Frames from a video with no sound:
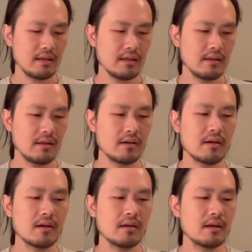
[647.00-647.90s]
there
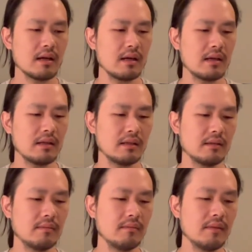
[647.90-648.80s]
are
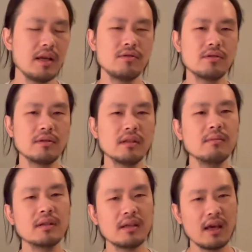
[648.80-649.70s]
major
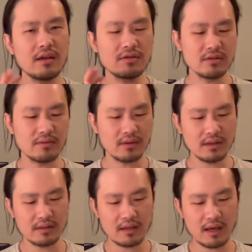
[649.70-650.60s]
limitations with
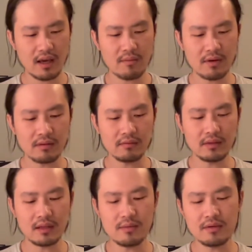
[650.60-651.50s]
this camera when
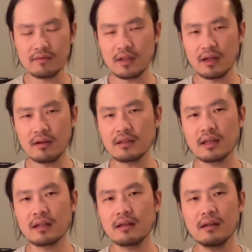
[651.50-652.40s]
it comes to video. It's
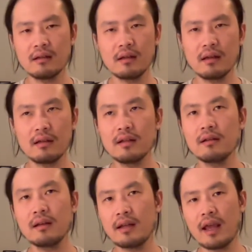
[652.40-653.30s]
like
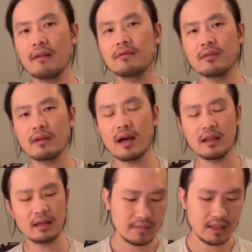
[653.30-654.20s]
clearly an afterthought.
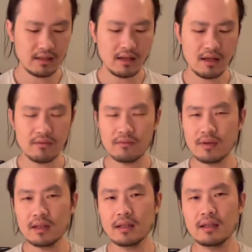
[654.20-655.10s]
Like, they didn't
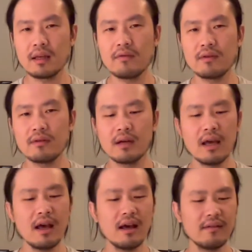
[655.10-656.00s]
really give you
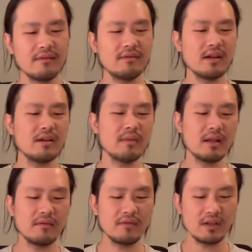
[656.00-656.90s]
very
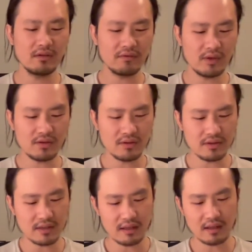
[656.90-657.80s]
many video
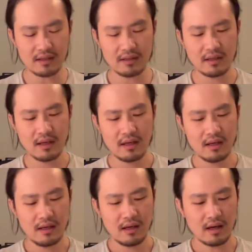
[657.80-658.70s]
features on this.
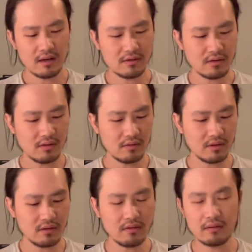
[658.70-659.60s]
So, you
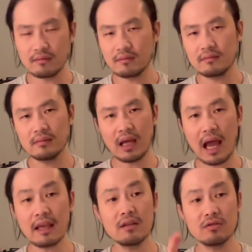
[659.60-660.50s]
know,
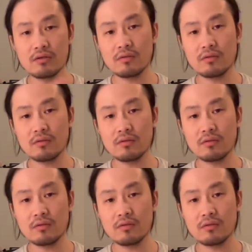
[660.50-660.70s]
I can do